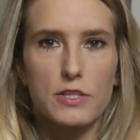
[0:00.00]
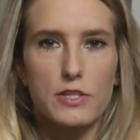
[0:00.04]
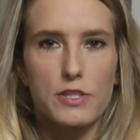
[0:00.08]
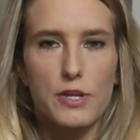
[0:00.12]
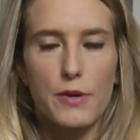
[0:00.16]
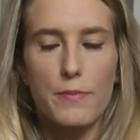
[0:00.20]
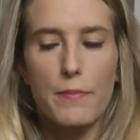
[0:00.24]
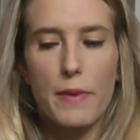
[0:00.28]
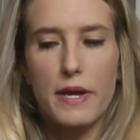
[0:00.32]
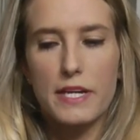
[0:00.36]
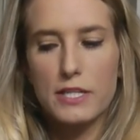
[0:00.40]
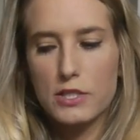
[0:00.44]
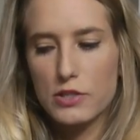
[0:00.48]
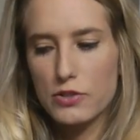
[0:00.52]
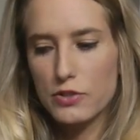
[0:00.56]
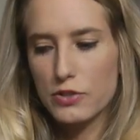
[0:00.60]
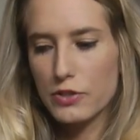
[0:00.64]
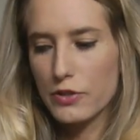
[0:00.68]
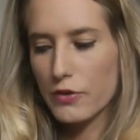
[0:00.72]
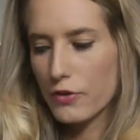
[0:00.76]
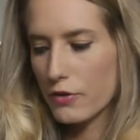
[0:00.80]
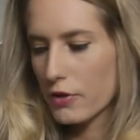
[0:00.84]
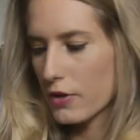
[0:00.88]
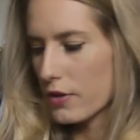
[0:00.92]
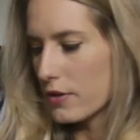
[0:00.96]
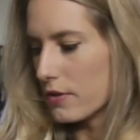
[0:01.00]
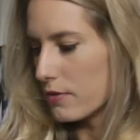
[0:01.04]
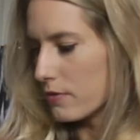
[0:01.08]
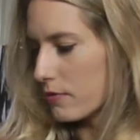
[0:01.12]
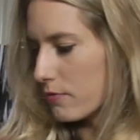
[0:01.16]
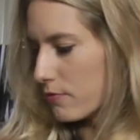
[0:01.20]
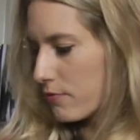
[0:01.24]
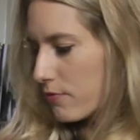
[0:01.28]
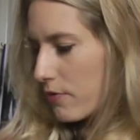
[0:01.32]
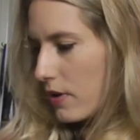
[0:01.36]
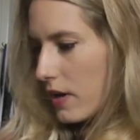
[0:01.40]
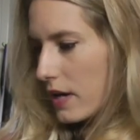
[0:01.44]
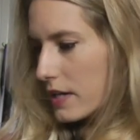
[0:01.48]
So make sure you can
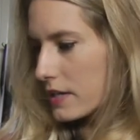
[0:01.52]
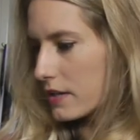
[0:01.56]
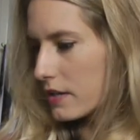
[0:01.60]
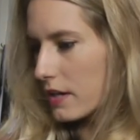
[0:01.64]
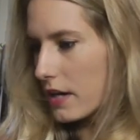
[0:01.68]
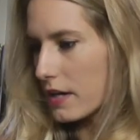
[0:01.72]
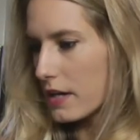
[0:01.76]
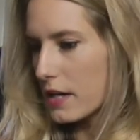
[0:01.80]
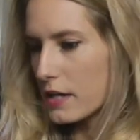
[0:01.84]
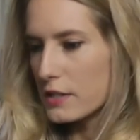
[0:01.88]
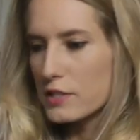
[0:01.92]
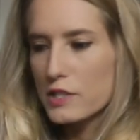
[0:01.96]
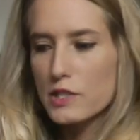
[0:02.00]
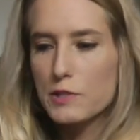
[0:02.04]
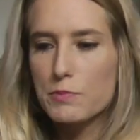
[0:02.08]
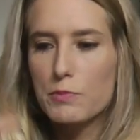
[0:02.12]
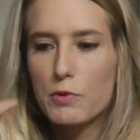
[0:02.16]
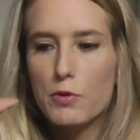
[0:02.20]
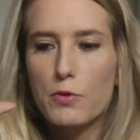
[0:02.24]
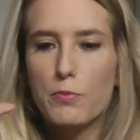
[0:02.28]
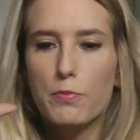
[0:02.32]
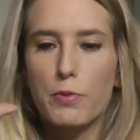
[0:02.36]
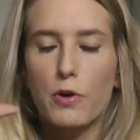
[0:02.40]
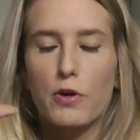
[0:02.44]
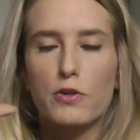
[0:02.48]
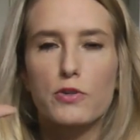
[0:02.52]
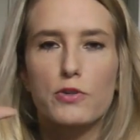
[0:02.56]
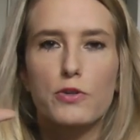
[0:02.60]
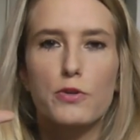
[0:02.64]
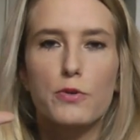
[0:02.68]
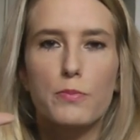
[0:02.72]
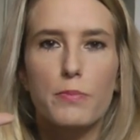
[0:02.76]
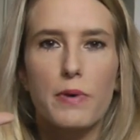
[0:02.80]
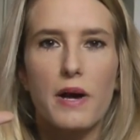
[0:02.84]
find like a small bottle,